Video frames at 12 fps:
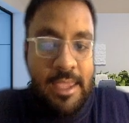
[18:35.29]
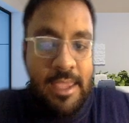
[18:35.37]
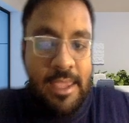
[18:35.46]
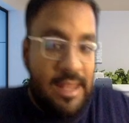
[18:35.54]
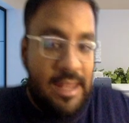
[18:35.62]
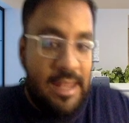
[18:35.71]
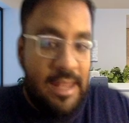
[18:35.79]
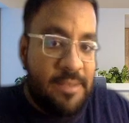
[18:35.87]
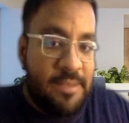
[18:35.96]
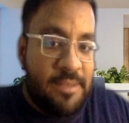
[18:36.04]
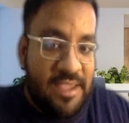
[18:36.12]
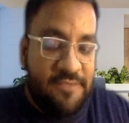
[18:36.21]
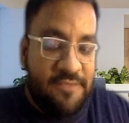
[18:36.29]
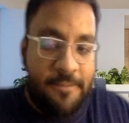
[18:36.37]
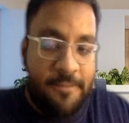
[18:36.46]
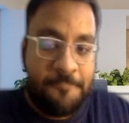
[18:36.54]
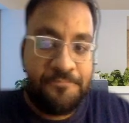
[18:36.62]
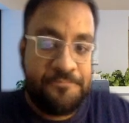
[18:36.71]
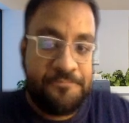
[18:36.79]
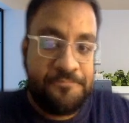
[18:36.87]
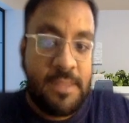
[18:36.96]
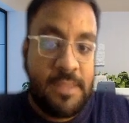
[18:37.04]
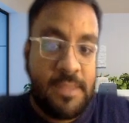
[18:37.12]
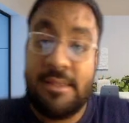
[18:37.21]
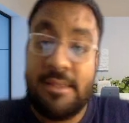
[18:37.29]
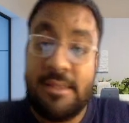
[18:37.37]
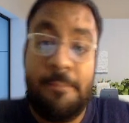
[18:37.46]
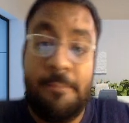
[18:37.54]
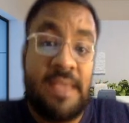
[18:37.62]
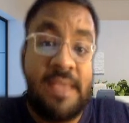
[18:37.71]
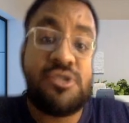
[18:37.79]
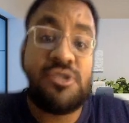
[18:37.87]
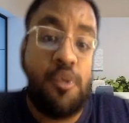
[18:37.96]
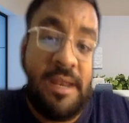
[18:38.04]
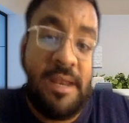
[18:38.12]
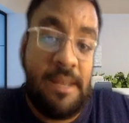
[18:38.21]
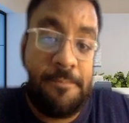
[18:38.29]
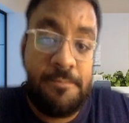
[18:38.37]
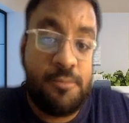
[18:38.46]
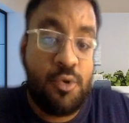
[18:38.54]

In layer number 5, they may just open up.